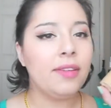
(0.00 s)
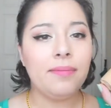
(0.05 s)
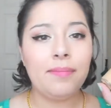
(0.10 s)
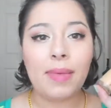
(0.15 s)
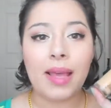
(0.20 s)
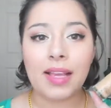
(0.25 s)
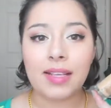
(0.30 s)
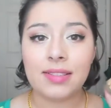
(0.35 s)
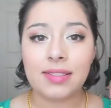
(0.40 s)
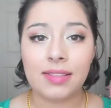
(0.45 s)

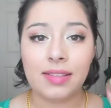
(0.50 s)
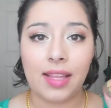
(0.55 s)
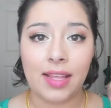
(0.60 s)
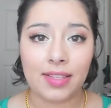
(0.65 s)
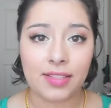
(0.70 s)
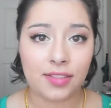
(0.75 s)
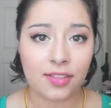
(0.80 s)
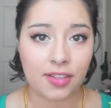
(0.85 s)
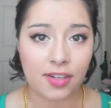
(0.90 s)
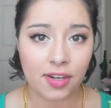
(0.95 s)
MAC's
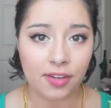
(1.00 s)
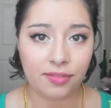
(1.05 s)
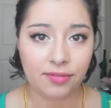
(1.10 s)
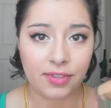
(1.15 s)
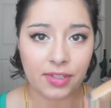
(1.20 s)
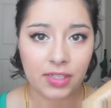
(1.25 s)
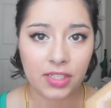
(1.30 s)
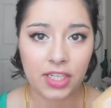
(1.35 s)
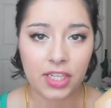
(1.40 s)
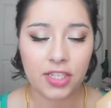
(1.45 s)
lesser known
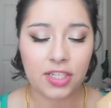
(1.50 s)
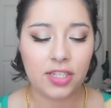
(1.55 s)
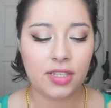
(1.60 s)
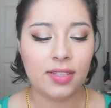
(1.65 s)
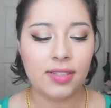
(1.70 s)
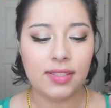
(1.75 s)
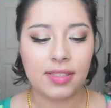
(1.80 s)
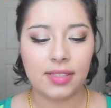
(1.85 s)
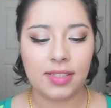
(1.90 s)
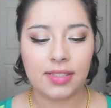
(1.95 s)

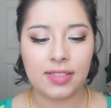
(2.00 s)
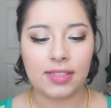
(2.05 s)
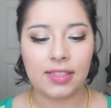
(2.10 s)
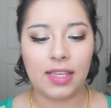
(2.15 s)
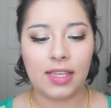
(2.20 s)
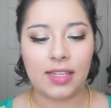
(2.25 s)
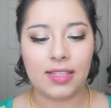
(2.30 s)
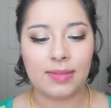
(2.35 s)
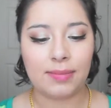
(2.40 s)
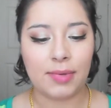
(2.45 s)
foundations. It doesn't
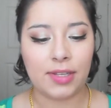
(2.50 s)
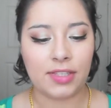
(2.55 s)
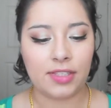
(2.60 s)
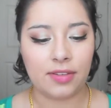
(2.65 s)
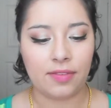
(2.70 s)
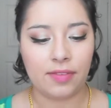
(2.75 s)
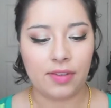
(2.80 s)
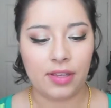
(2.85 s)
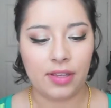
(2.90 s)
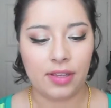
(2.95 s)
get as much
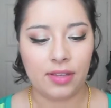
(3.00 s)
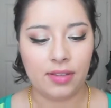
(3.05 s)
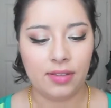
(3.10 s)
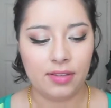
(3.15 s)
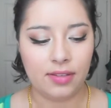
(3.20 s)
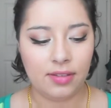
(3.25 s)
of a